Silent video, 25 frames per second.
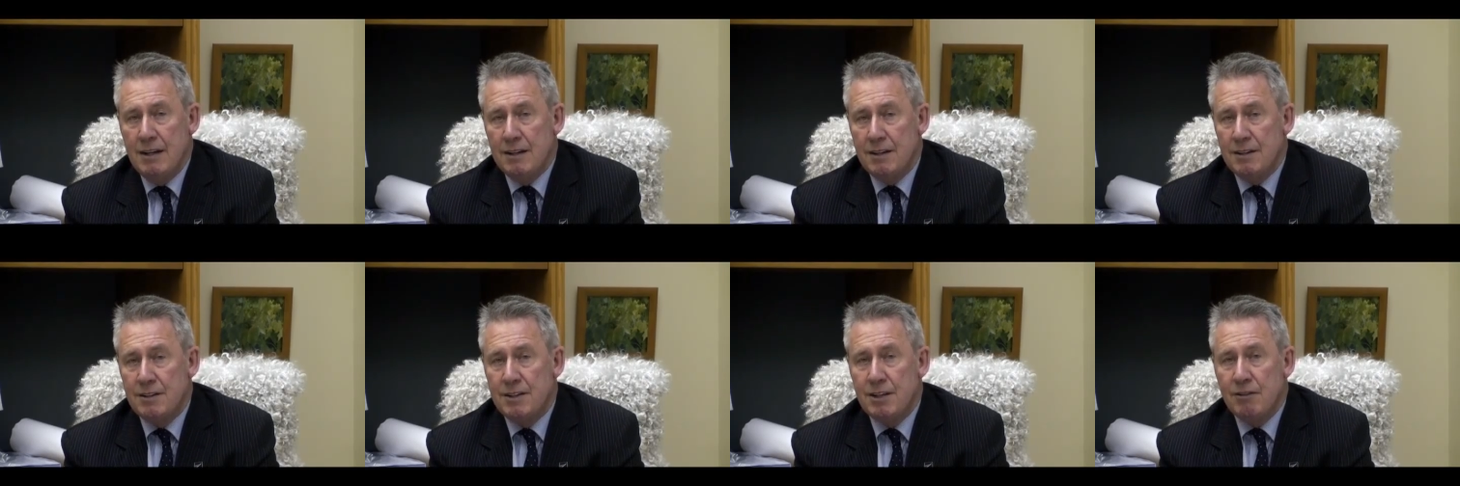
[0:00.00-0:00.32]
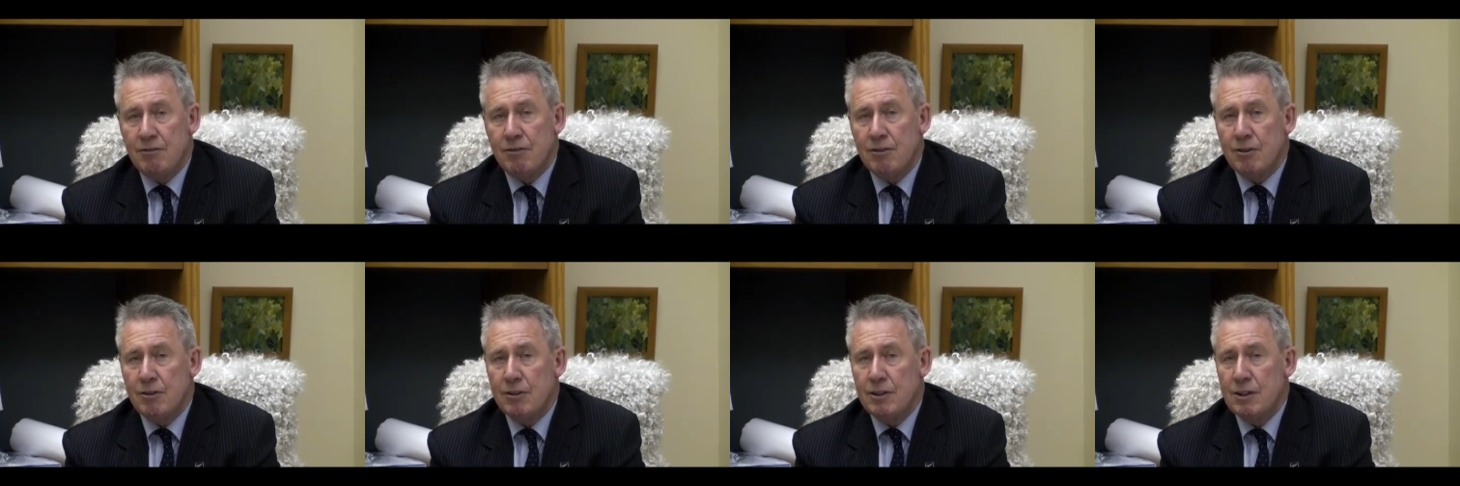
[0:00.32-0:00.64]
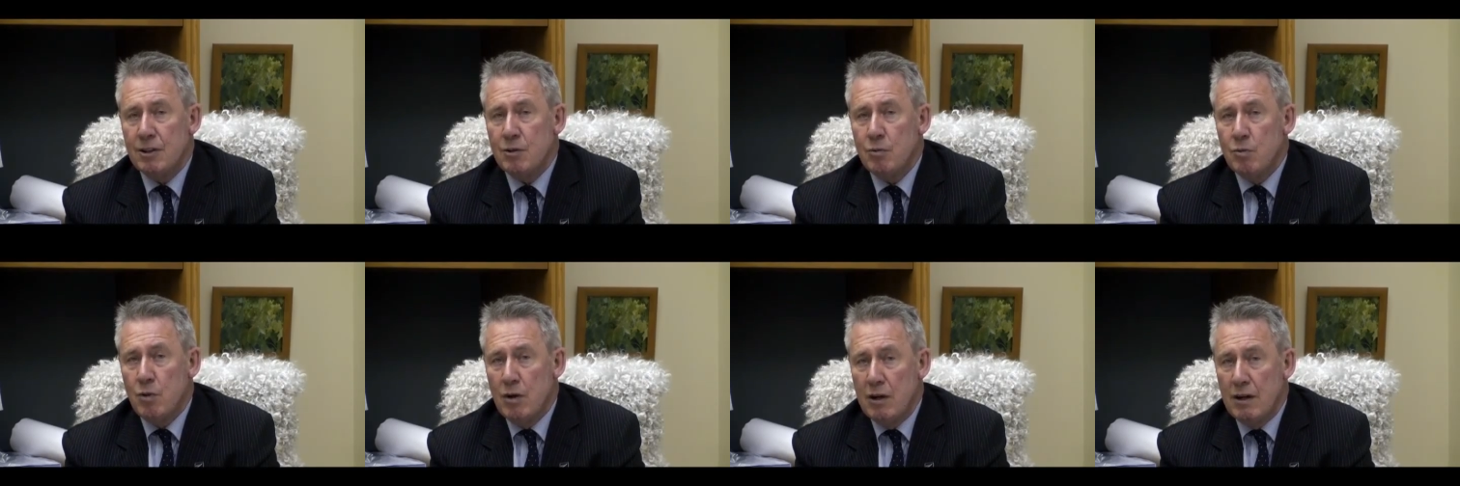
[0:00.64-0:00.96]
The
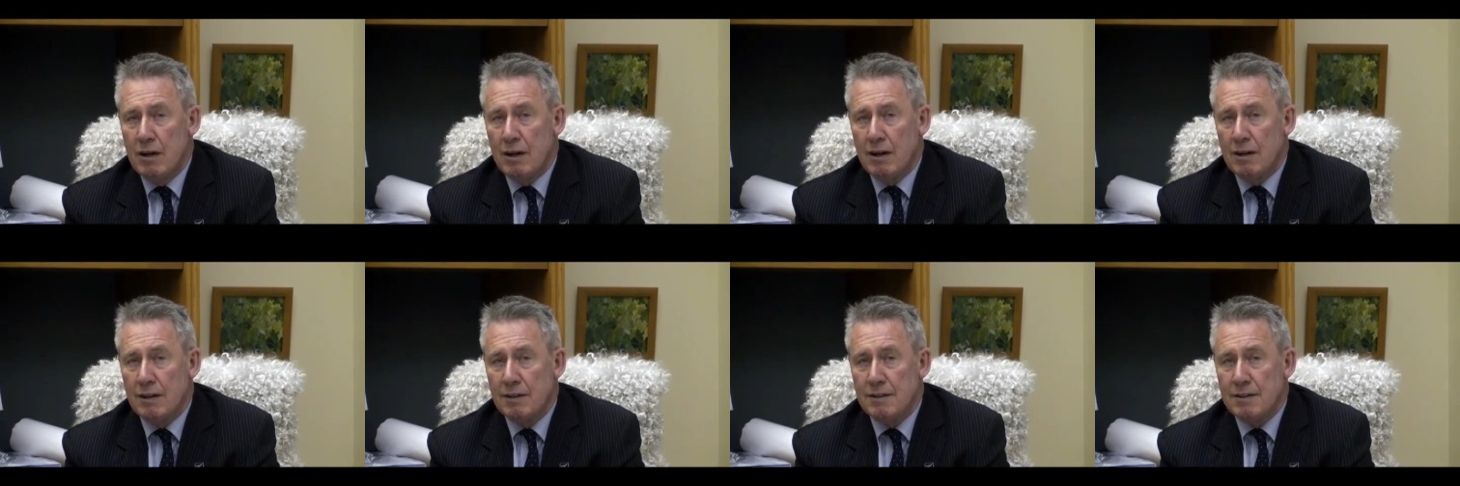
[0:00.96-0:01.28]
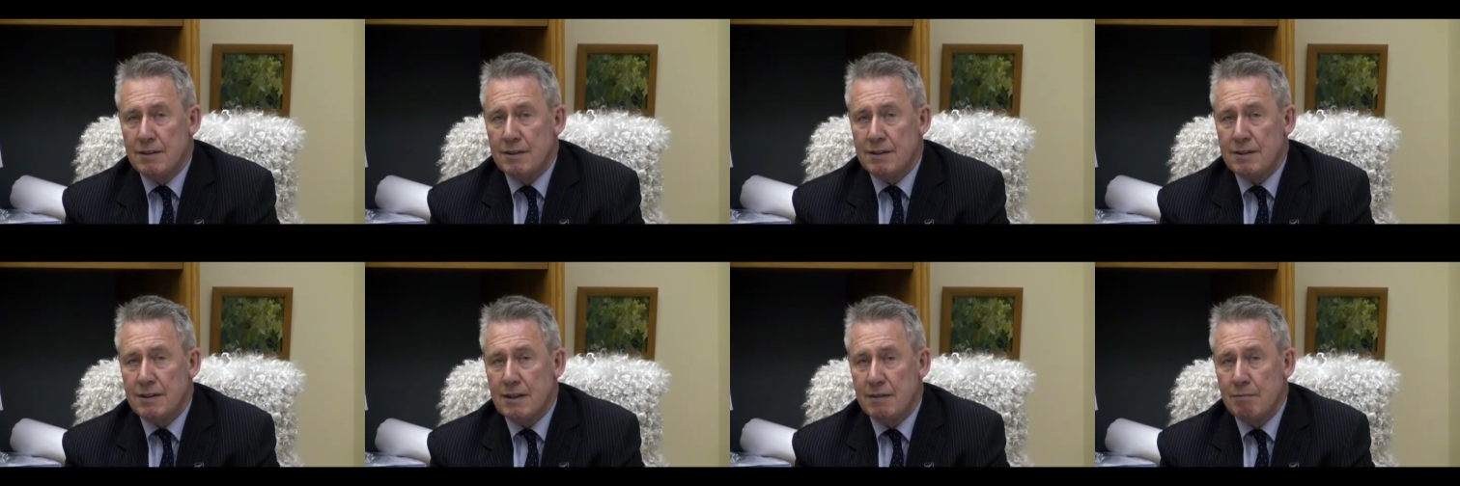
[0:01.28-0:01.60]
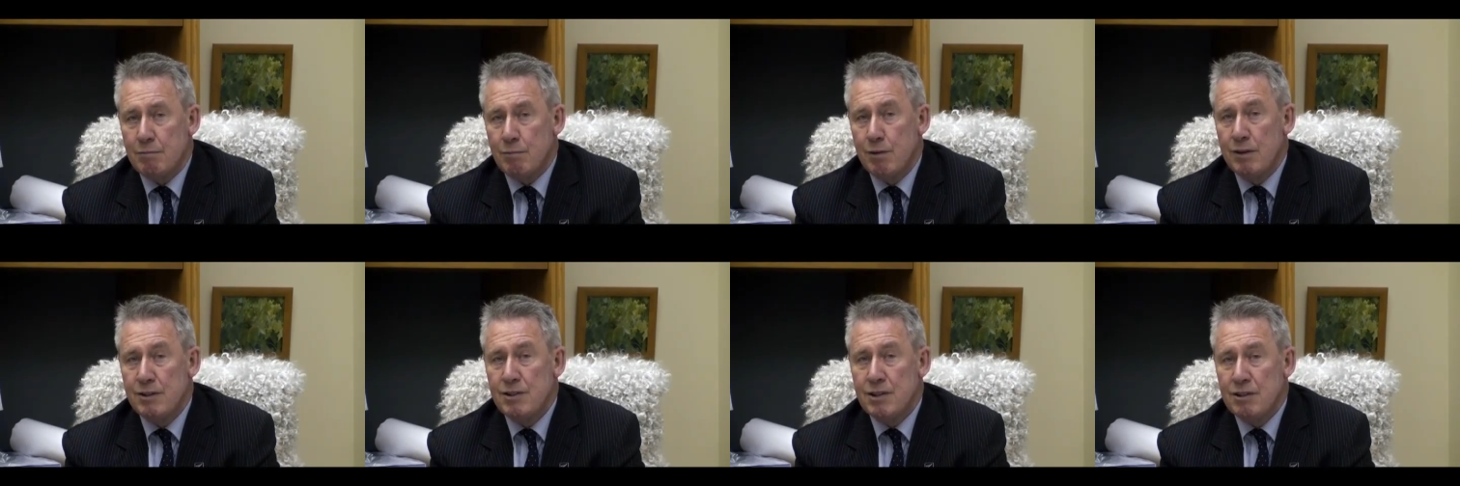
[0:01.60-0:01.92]
difficulty was
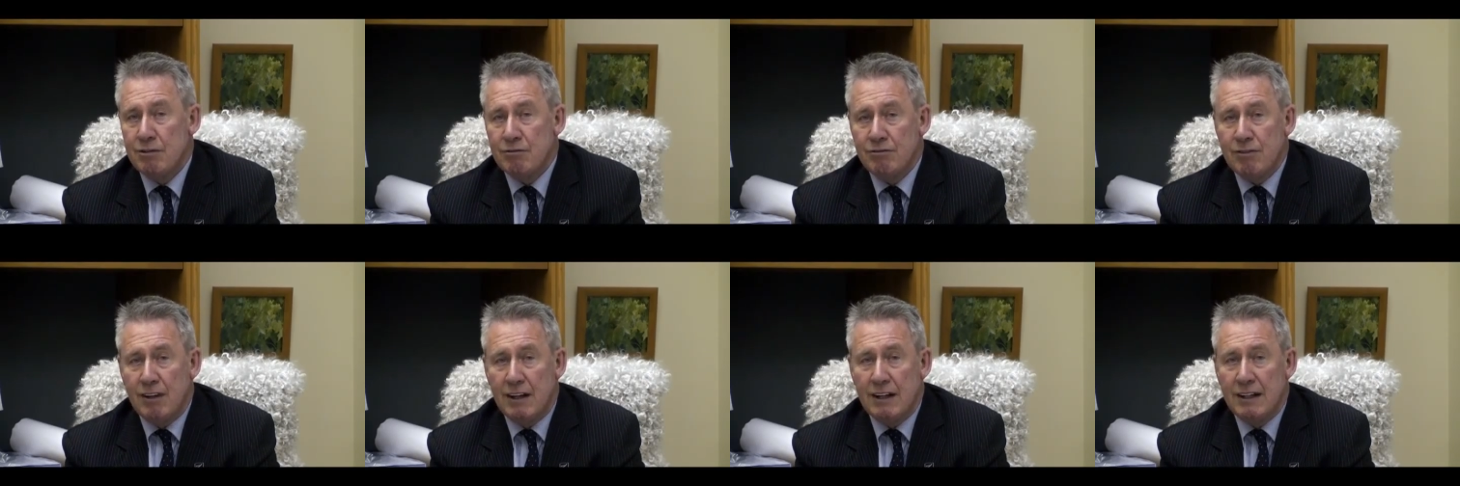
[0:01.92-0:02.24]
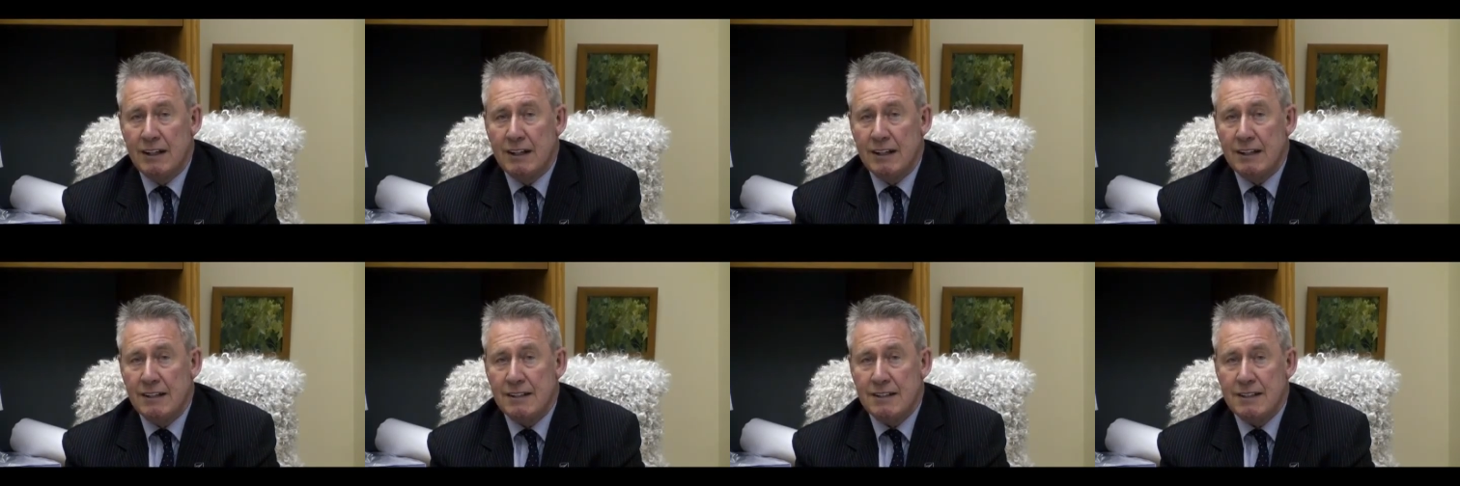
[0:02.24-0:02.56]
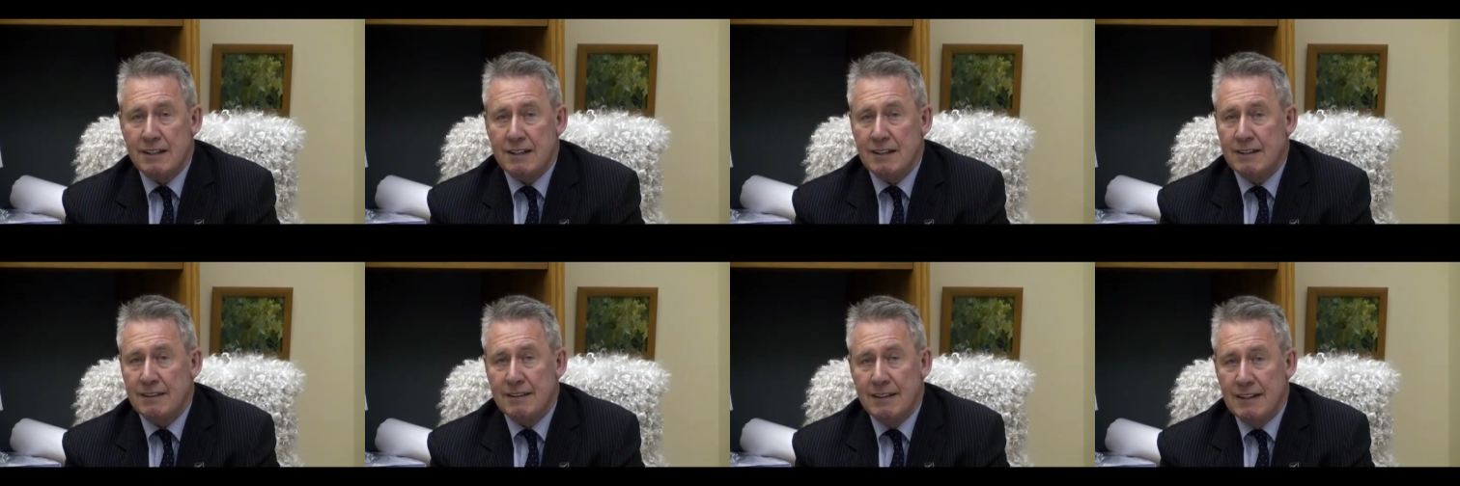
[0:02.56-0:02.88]
bridging
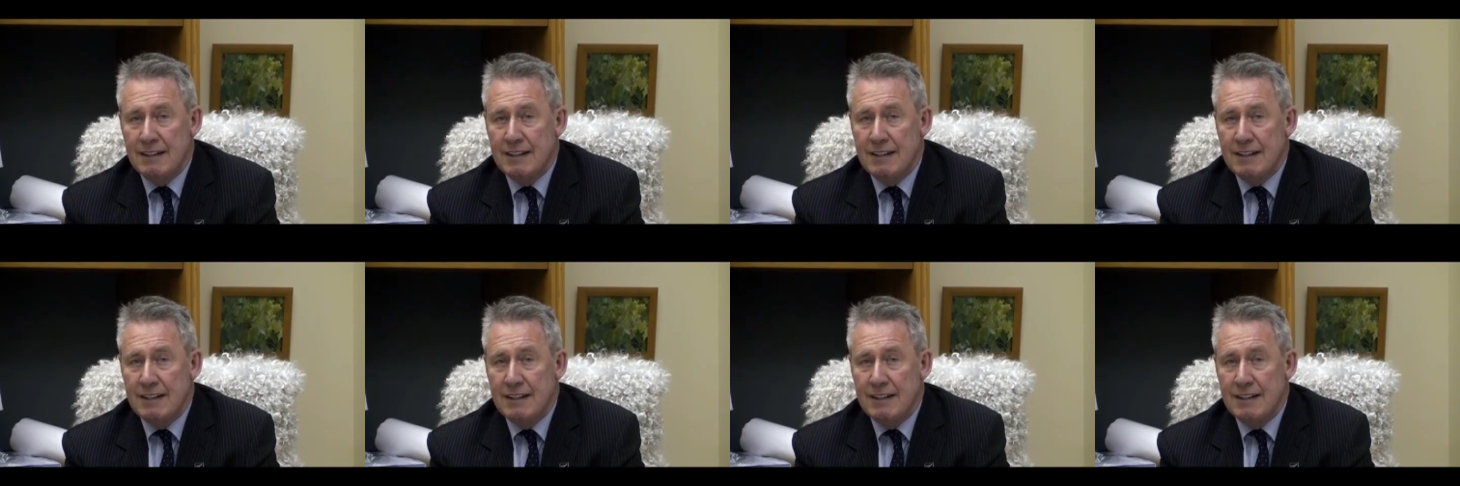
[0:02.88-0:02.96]
finance